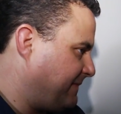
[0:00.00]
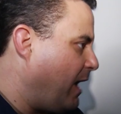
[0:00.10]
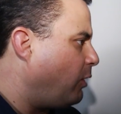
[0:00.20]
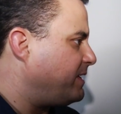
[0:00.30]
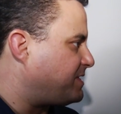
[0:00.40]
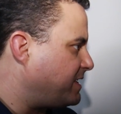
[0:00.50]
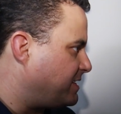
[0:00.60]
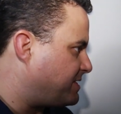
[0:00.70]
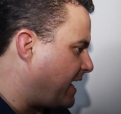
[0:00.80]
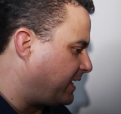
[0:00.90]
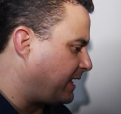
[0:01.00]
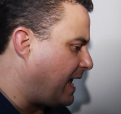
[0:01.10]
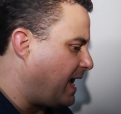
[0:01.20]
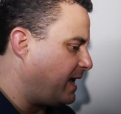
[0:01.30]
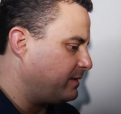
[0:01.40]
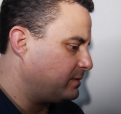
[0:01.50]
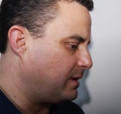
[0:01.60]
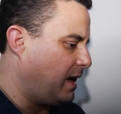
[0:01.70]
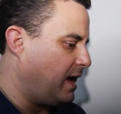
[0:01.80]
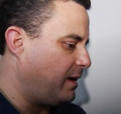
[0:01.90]
They always get the second guy,
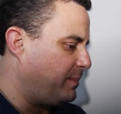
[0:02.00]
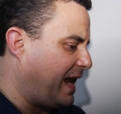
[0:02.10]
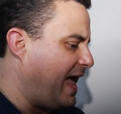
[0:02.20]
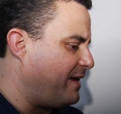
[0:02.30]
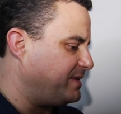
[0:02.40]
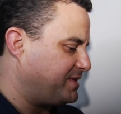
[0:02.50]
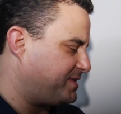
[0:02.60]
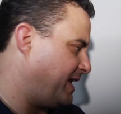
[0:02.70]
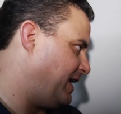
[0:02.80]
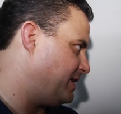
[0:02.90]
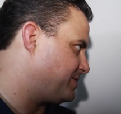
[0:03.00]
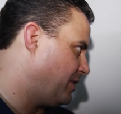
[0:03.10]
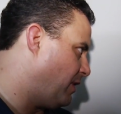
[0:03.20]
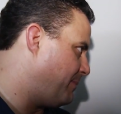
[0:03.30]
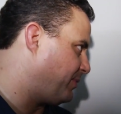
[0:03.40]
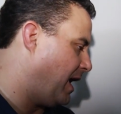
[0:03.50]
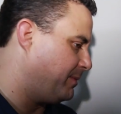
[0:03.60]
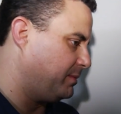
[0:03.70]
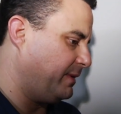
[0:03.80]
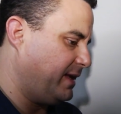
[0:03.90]
but I haven't seen it, so I
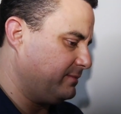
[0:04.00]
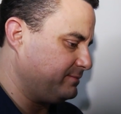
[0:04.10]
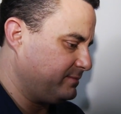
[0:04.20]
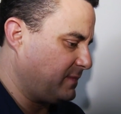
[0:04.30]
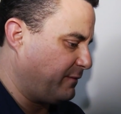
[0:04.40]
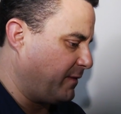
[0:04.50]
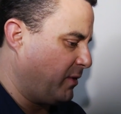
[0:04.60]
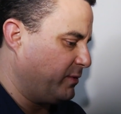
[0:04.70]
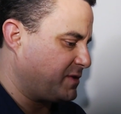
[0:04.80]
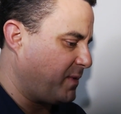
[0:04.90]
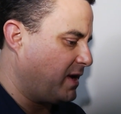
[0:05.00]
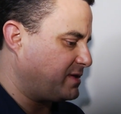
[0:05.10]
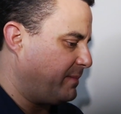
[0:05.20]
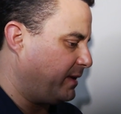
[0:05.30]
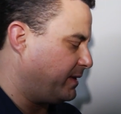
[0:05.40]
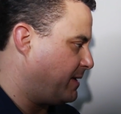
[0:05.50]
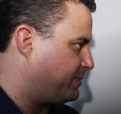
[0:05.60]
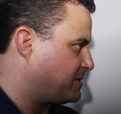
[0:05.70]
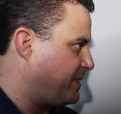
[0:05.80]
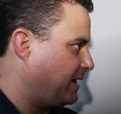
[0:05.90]
probably, from a responsibility
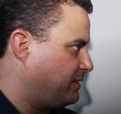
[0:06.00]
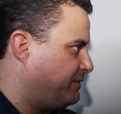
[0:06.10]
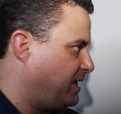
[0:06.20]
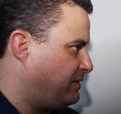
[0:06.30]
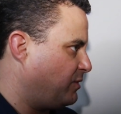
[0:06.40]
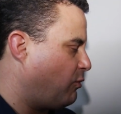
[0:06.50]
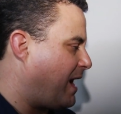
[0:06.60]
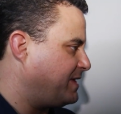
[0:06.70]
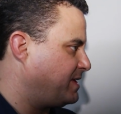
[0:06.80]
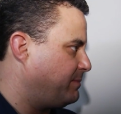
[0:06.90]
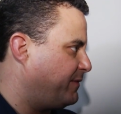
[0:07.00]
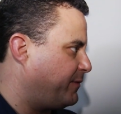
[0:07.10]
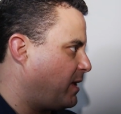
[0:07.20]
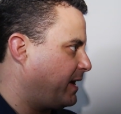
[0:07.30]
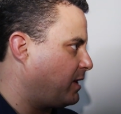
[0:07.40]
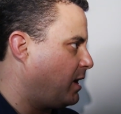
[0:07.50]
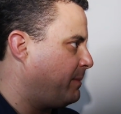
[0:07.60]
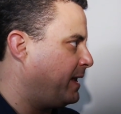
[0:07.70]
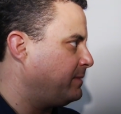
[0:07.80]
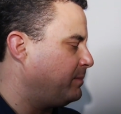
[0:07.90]
perspective, need to watch it before I
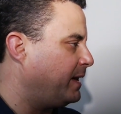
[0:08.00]
comment. Okay.